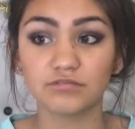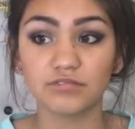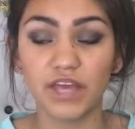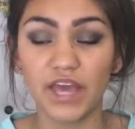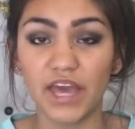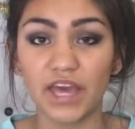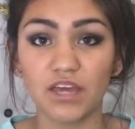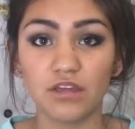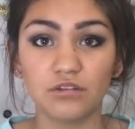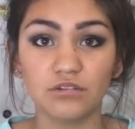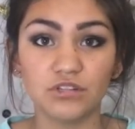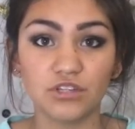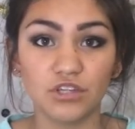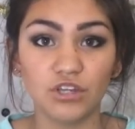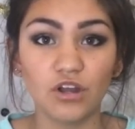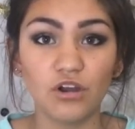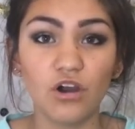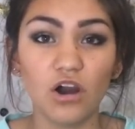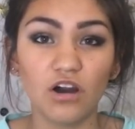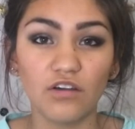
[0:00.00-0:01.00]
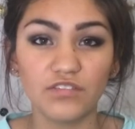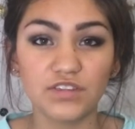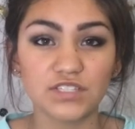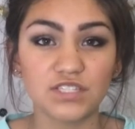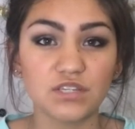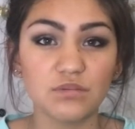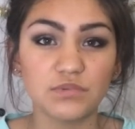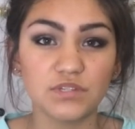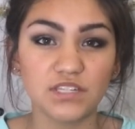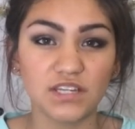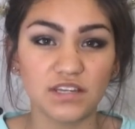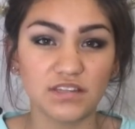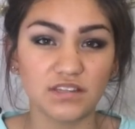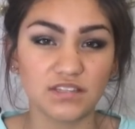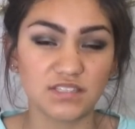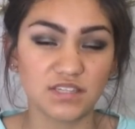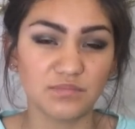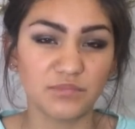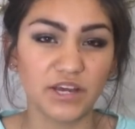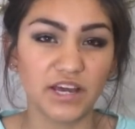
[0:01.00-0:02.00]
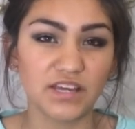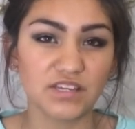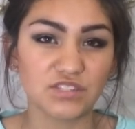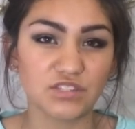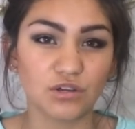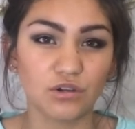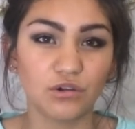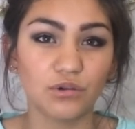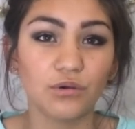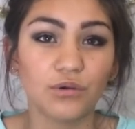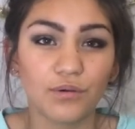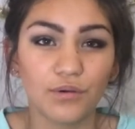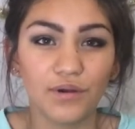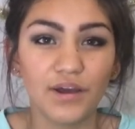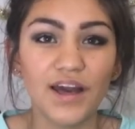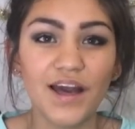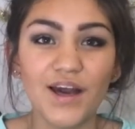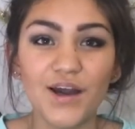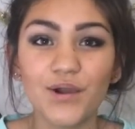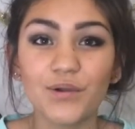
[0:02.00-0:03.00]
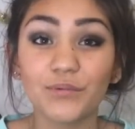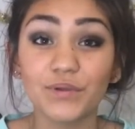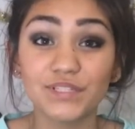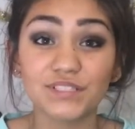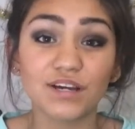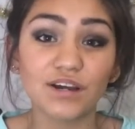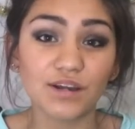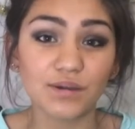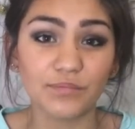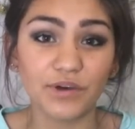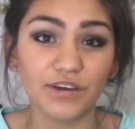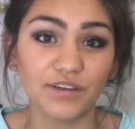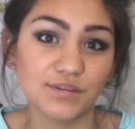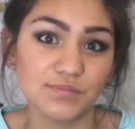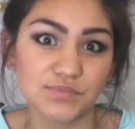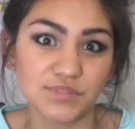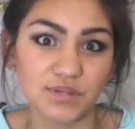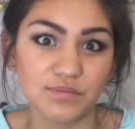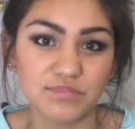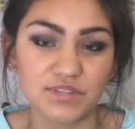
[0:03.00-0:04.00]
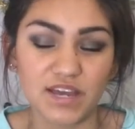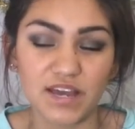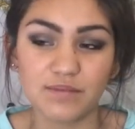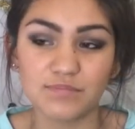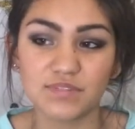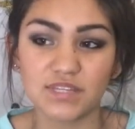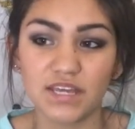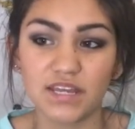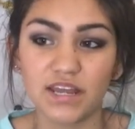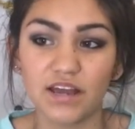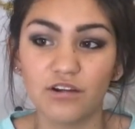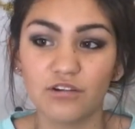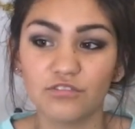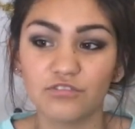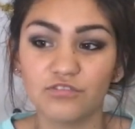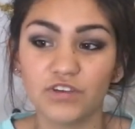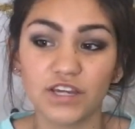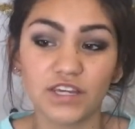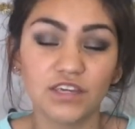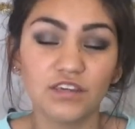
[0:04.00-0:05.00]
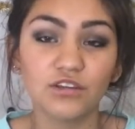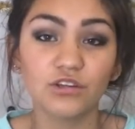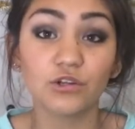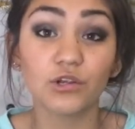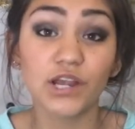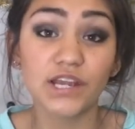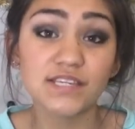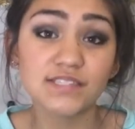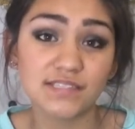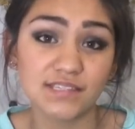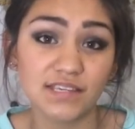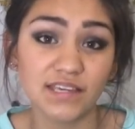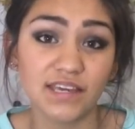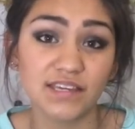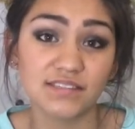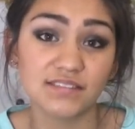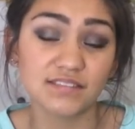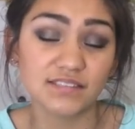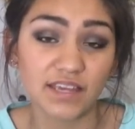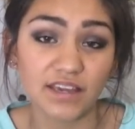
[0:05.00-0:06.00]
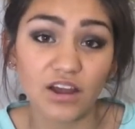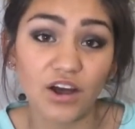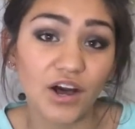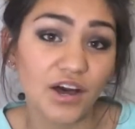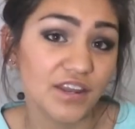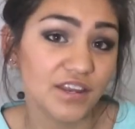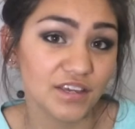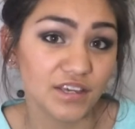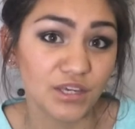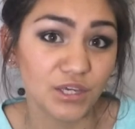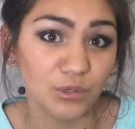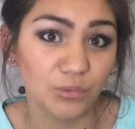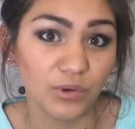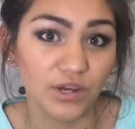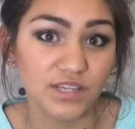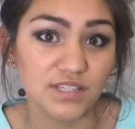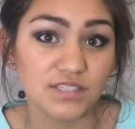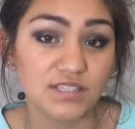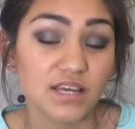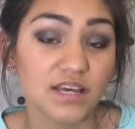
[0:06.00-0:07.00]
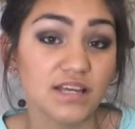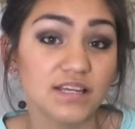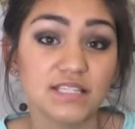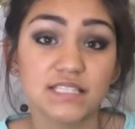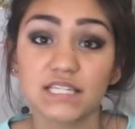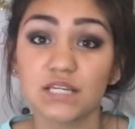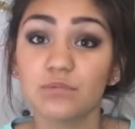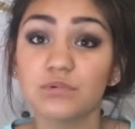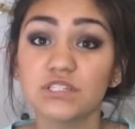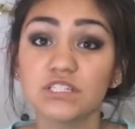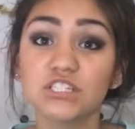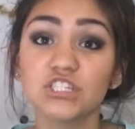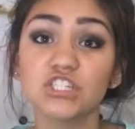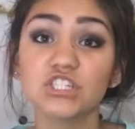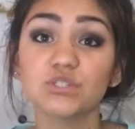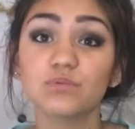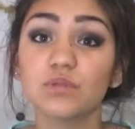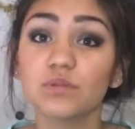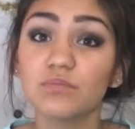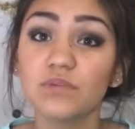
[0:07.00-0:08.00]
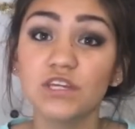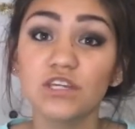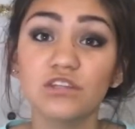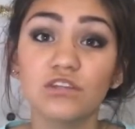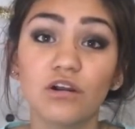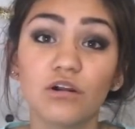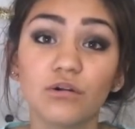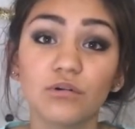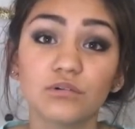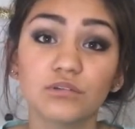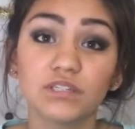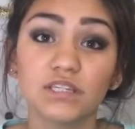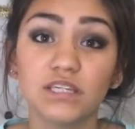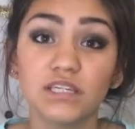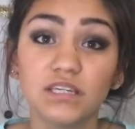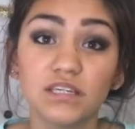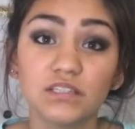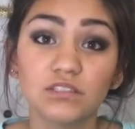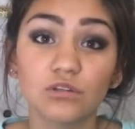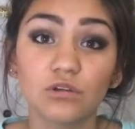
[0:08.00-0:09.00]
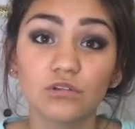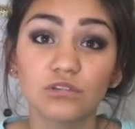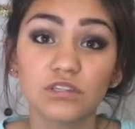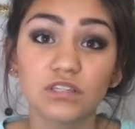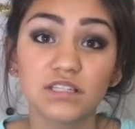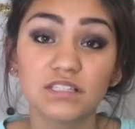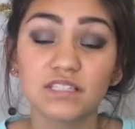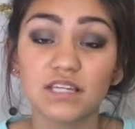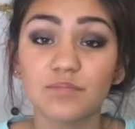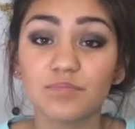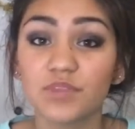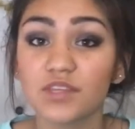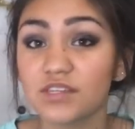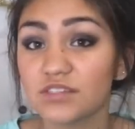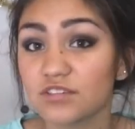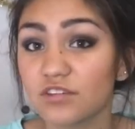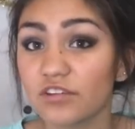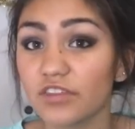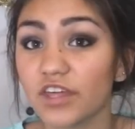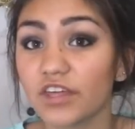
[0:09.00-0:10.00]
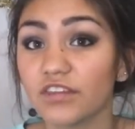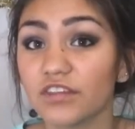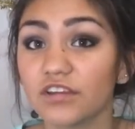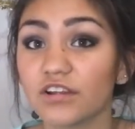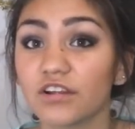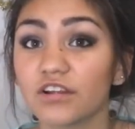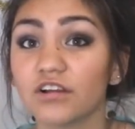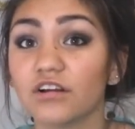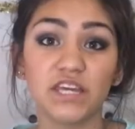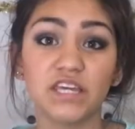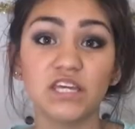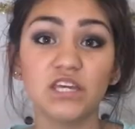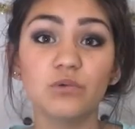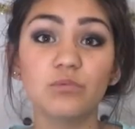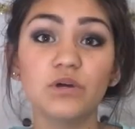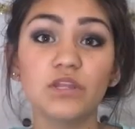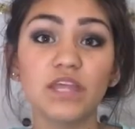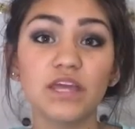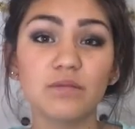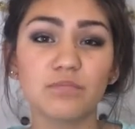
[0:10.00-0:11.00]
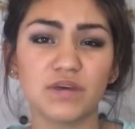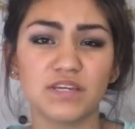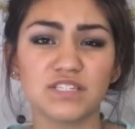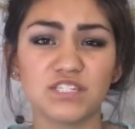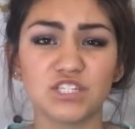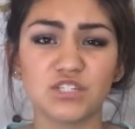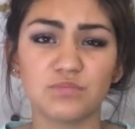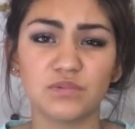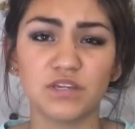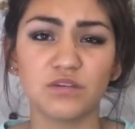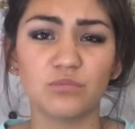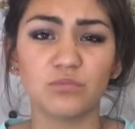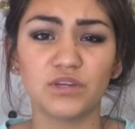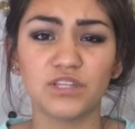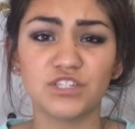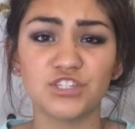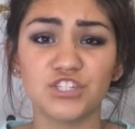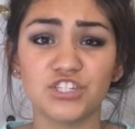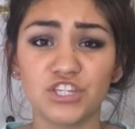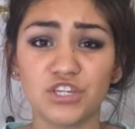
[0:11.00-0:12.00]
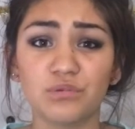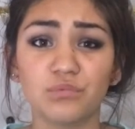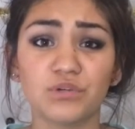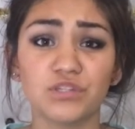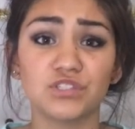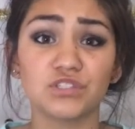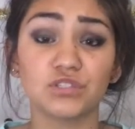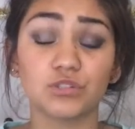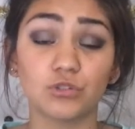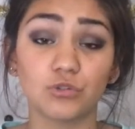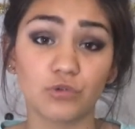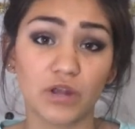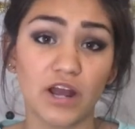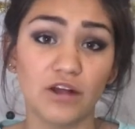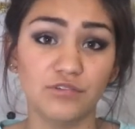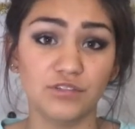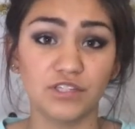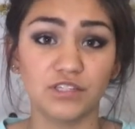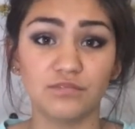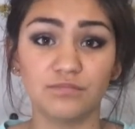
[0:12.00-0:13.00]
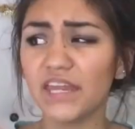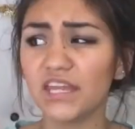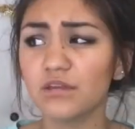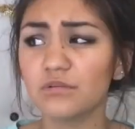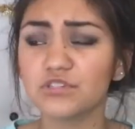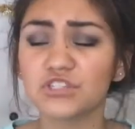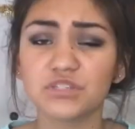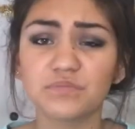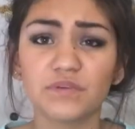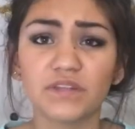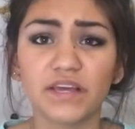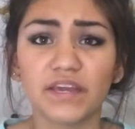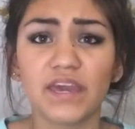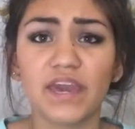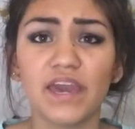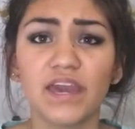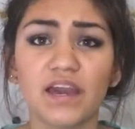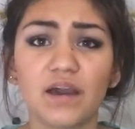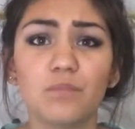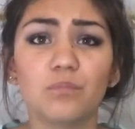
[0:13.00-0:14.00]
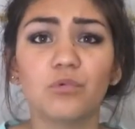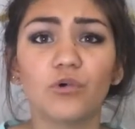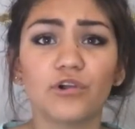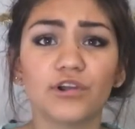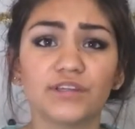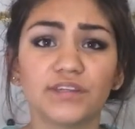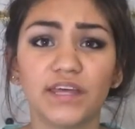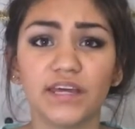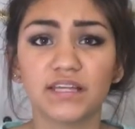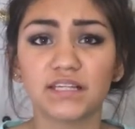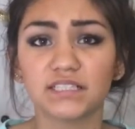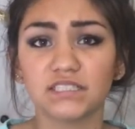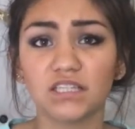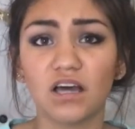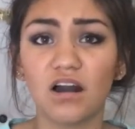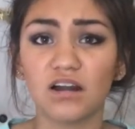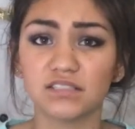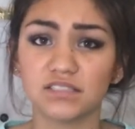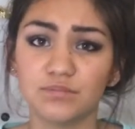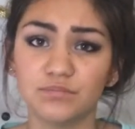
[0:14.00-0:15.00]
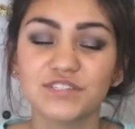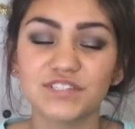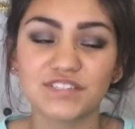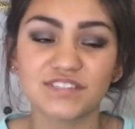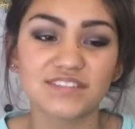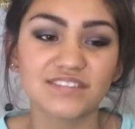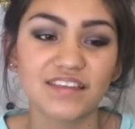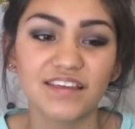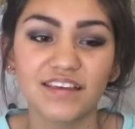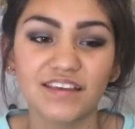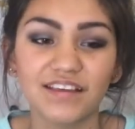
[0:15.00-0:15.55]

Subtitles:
and, you know, obviously we dated the same guy, so we talk about him sometimes and how fucking crazy and psychotic he was, because it wasn't just with me. No, he told the same thing to the other girl. He would like message me when she was grounded, and he would just be like, hey, I'm bored, like, talk to me. Just